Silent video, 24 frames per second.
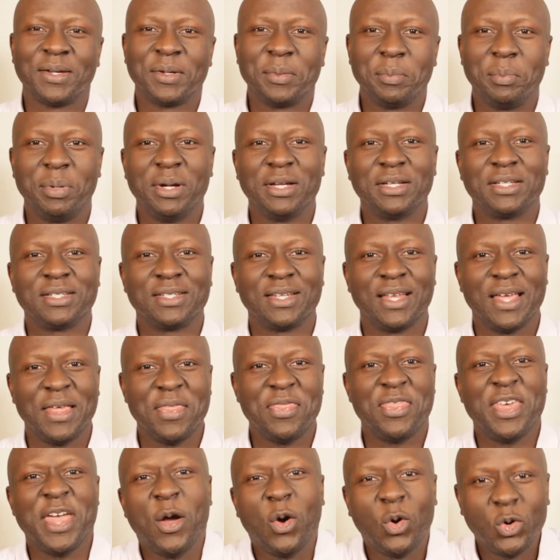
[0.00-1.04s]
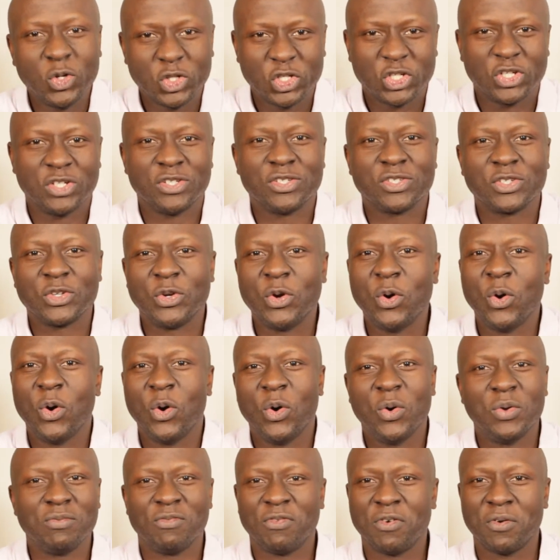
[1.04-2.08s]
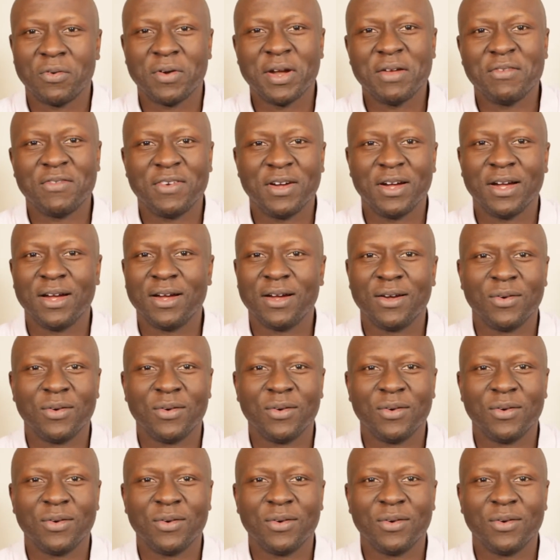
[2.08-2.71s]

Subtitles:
but the oceans go on forever